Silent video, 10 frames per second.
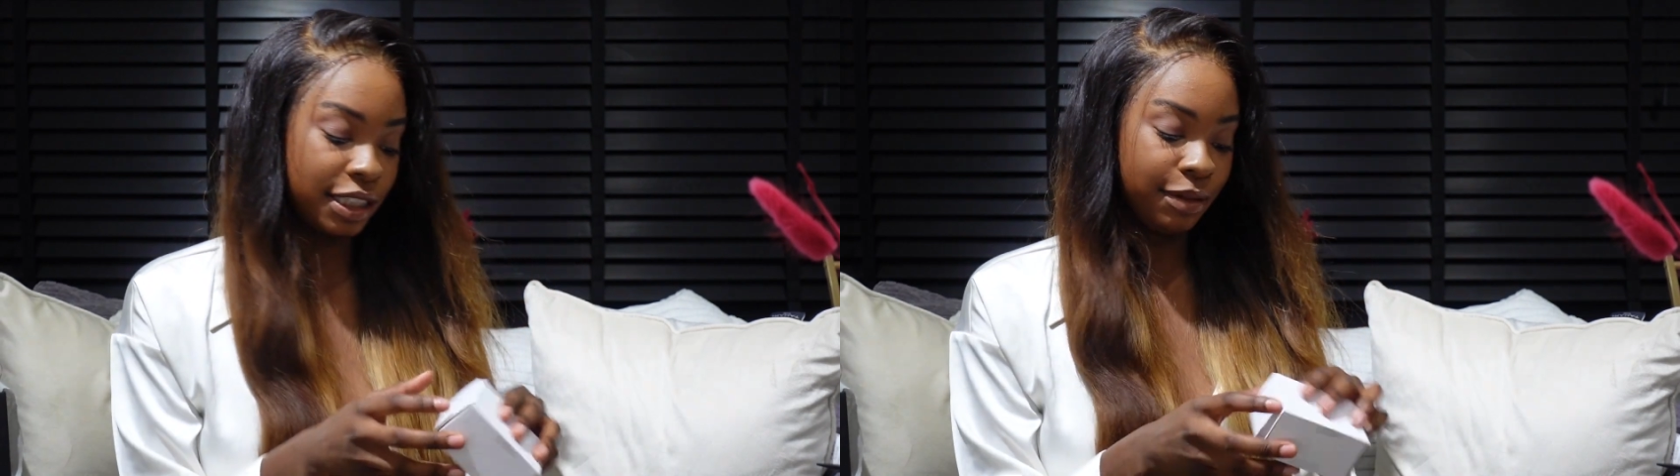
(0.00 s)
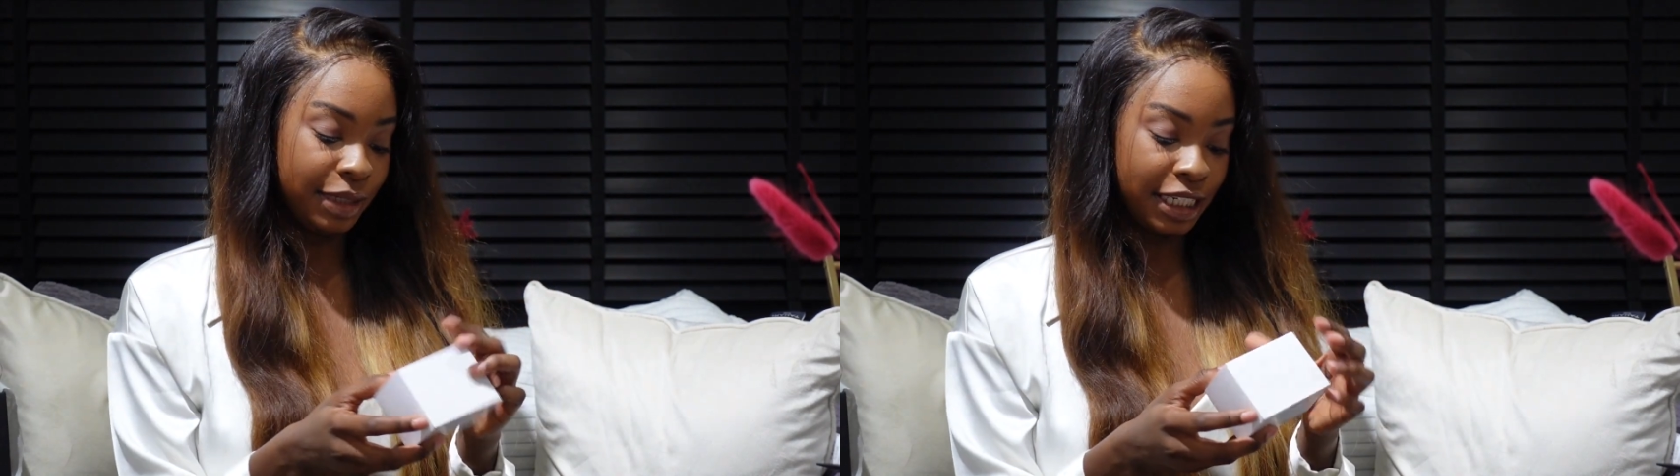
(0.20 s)

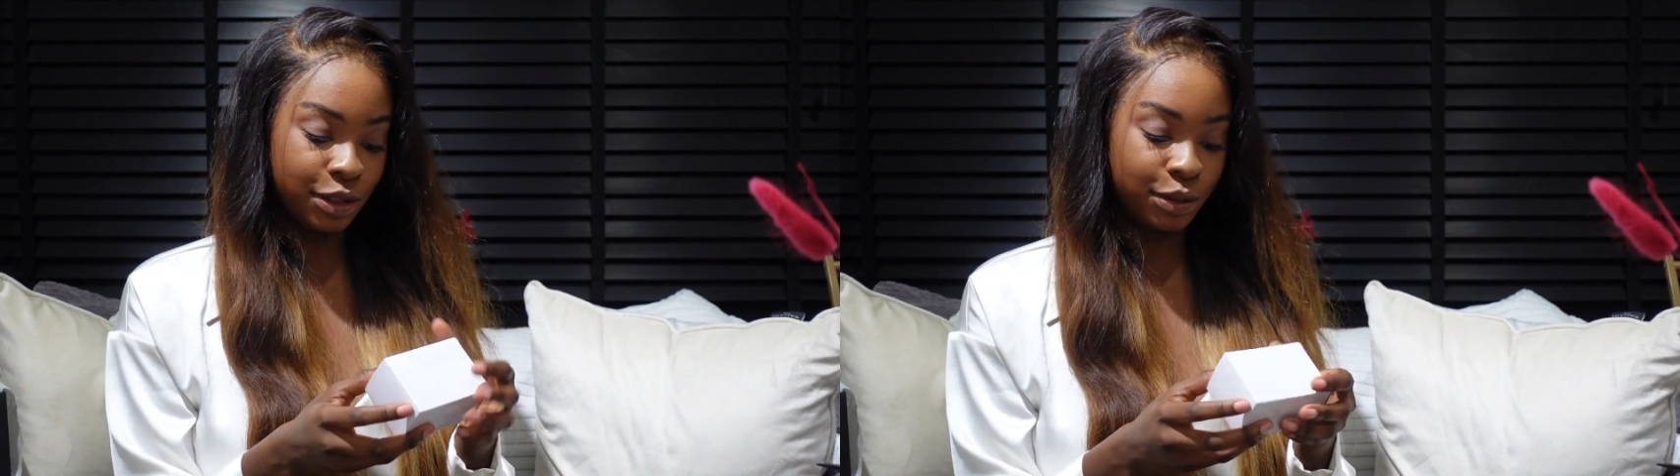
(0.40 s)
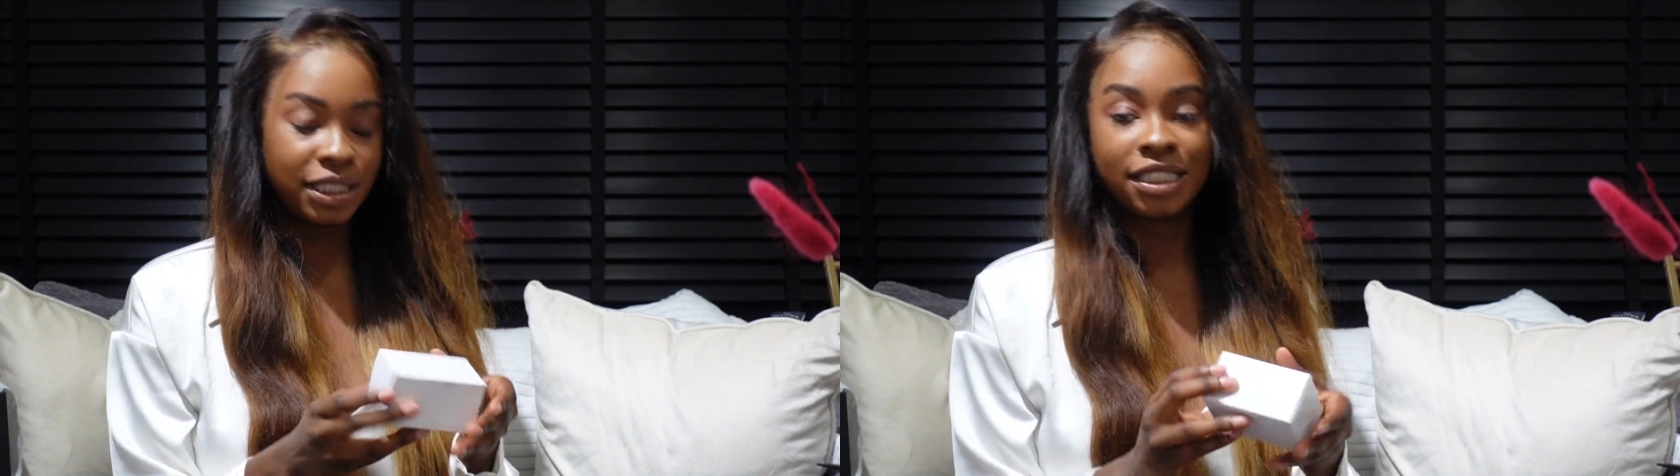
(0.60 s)
some
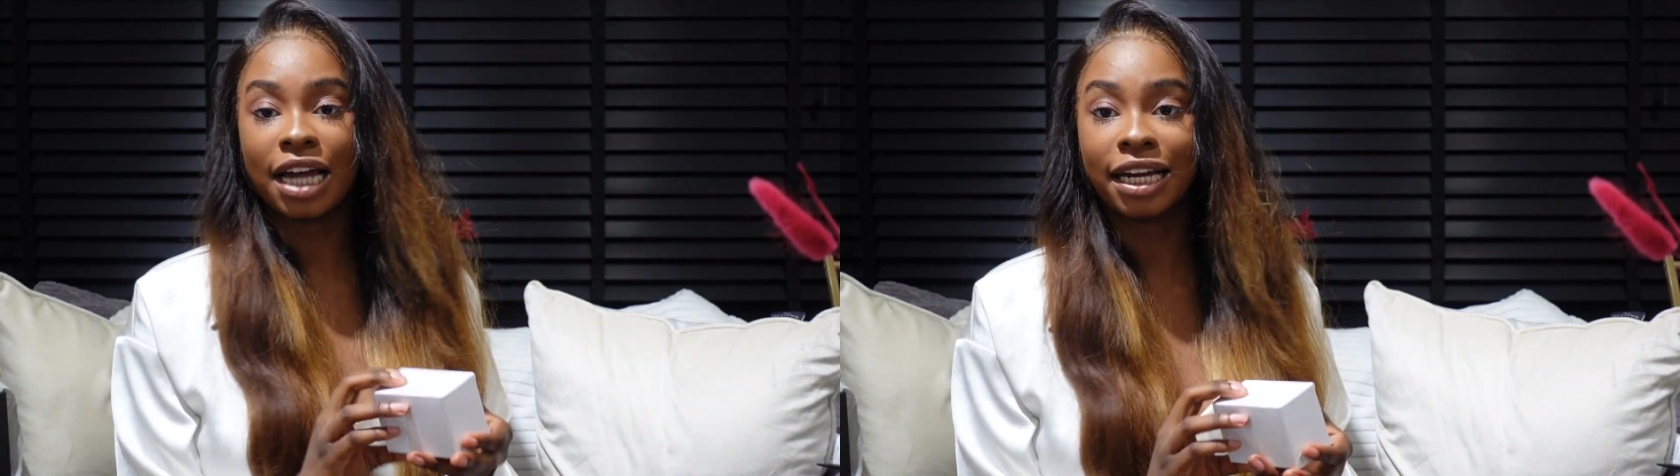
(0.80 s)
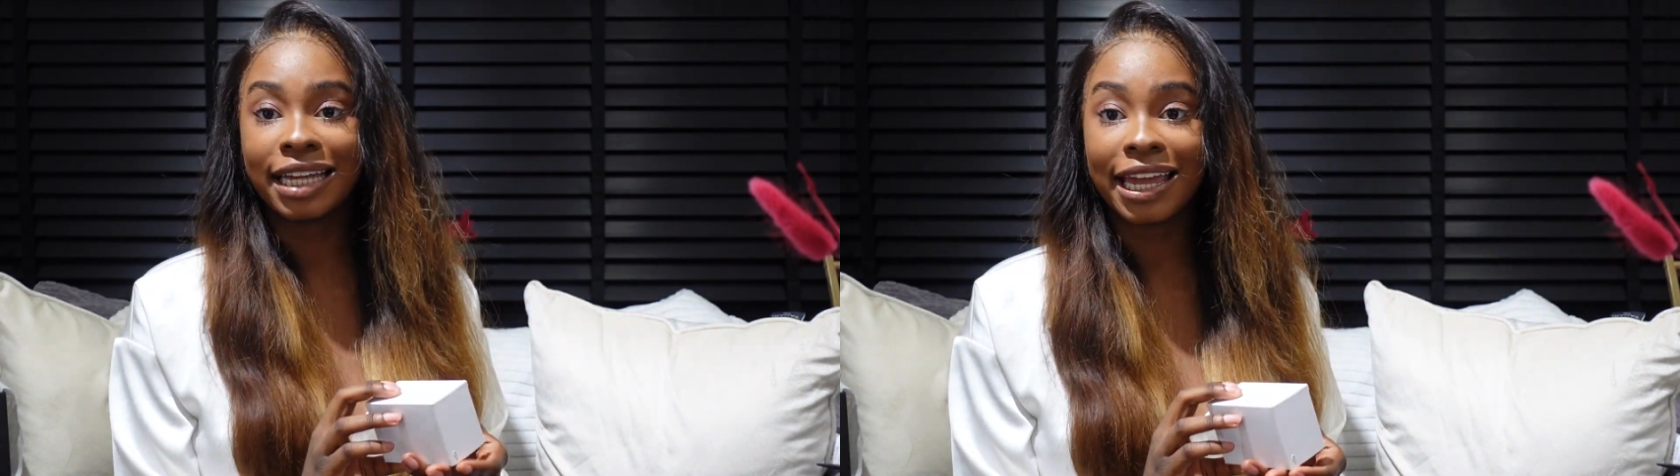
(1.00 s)
little
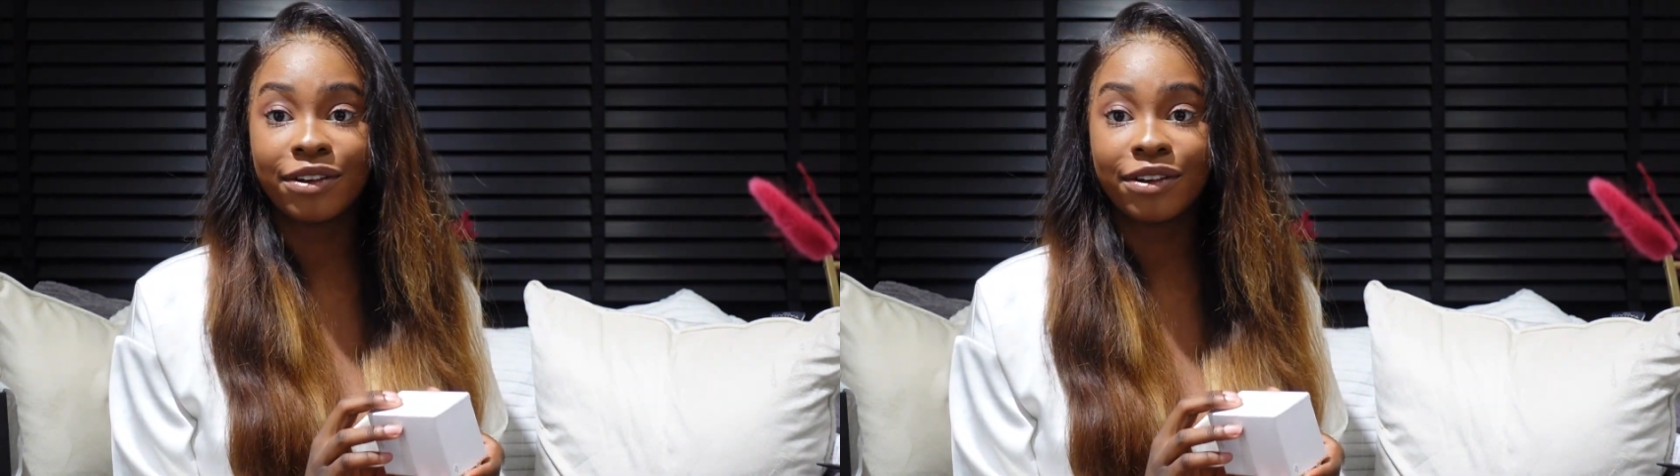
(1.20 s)
stud